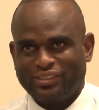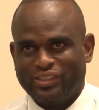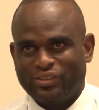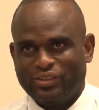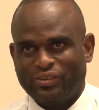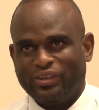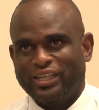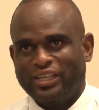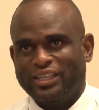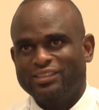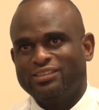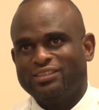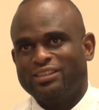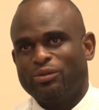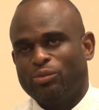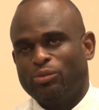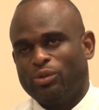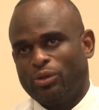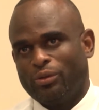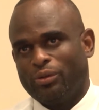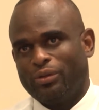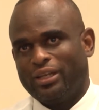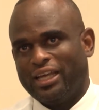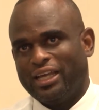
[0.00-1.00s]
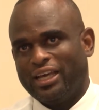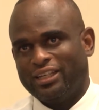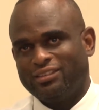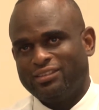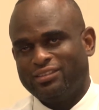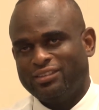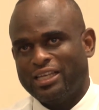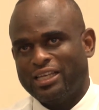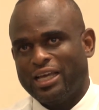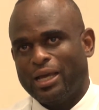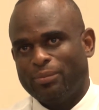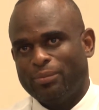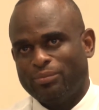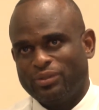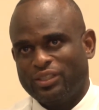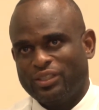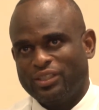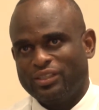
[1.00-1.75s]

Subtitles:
grades that we will accept.